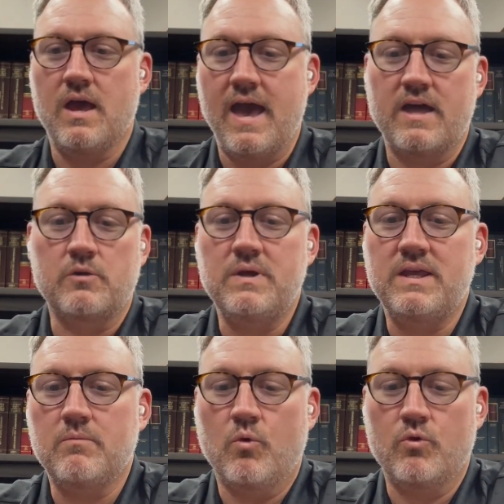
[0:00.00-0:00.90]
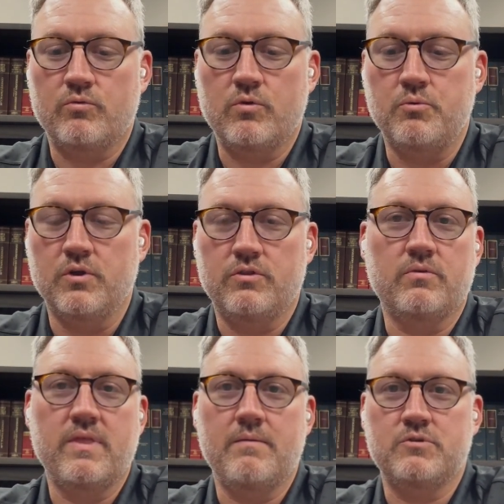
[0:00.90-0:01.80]
How do we get more throughput
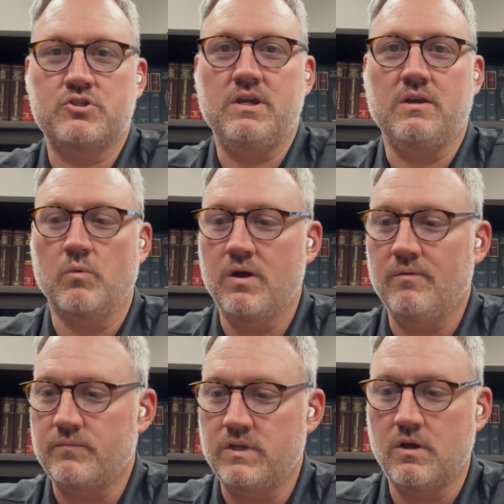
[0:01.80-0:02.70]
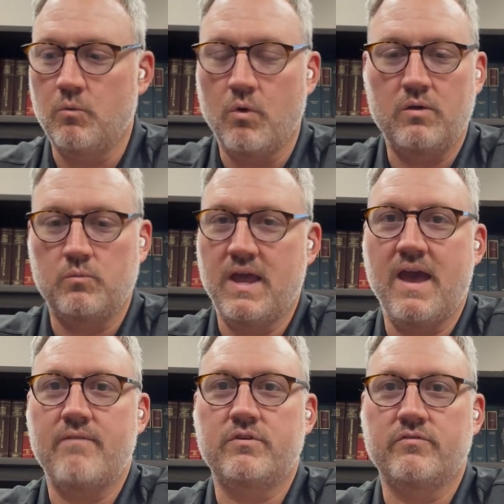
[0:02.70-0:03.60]
through that machine? Well, you know what? We
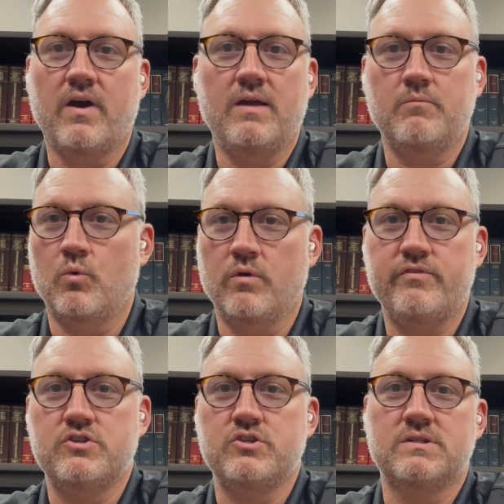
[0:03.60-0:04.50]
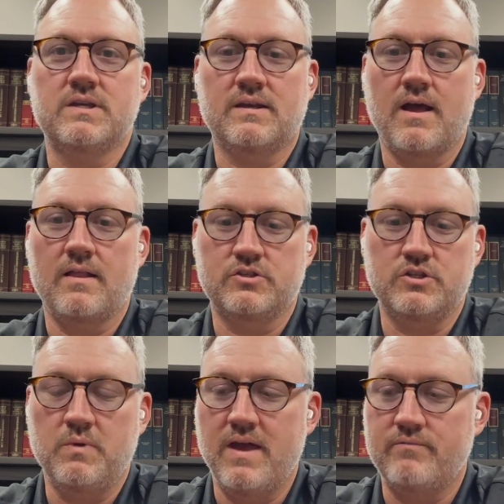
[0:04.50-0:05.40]
have to find more efficient
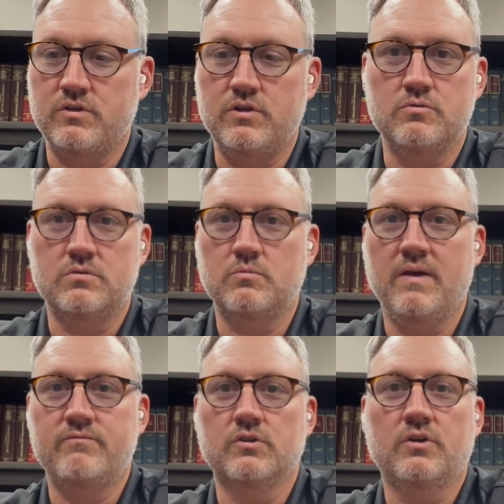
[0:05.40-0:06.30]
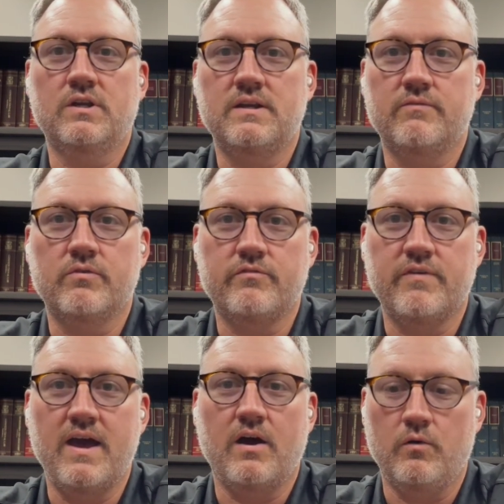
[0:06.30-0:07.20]
technology. We have to look at different
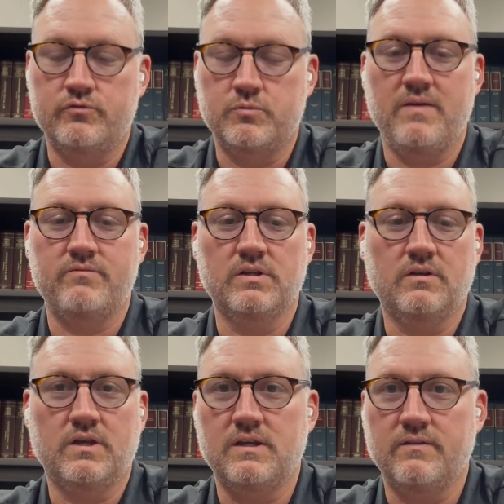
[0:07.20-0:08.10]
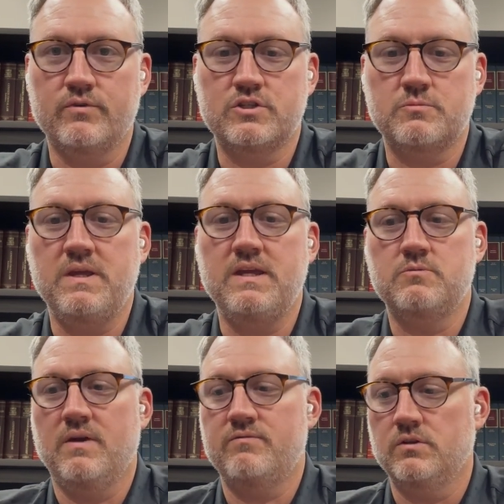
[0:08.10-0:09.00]
valves. We have to look at different
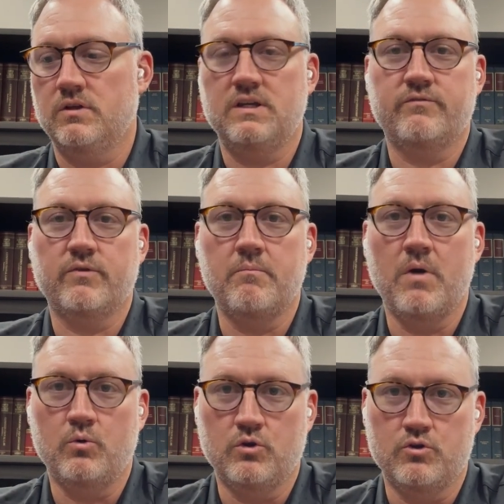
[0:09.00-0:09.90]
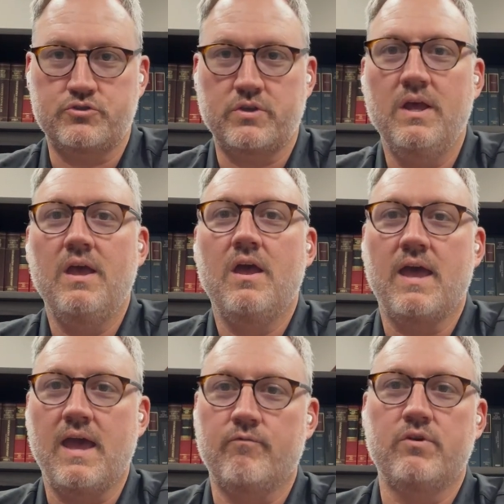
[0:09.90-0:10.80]
speeds. We have to look at different motors.
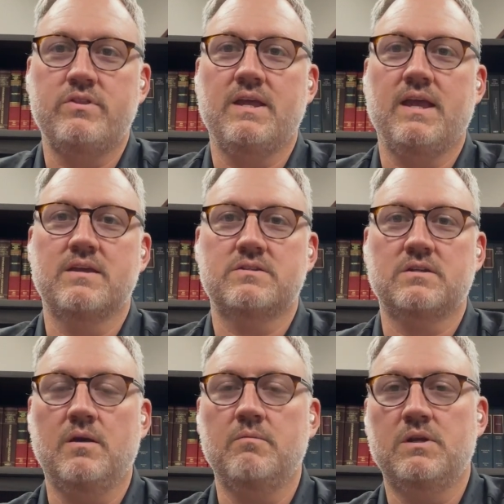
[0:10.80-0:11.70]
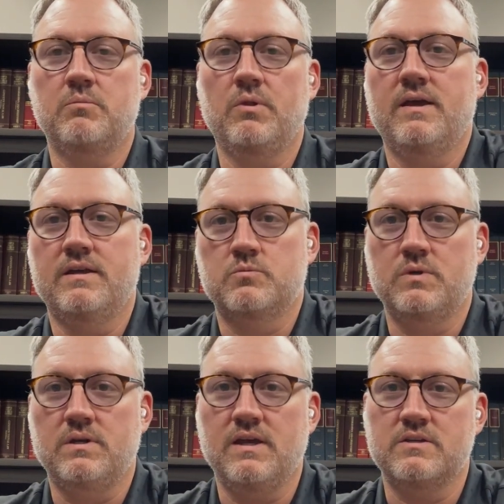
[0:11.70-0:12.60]
Everything has to come into play as
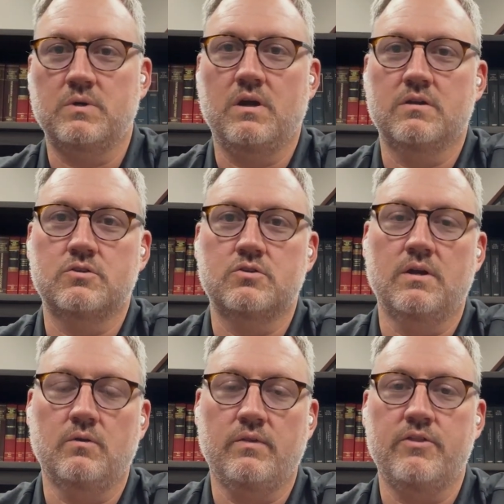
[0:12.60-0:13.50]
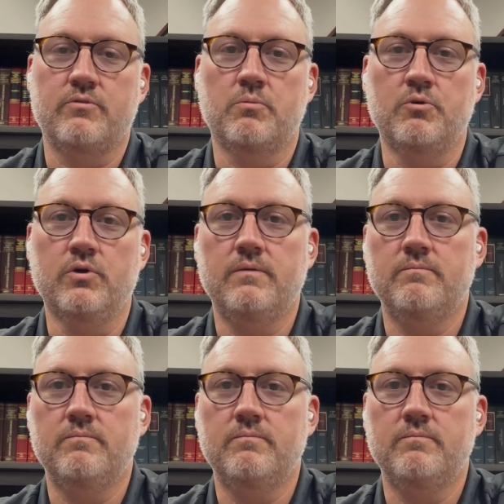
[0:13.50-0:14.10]
we concentrate on that throughput.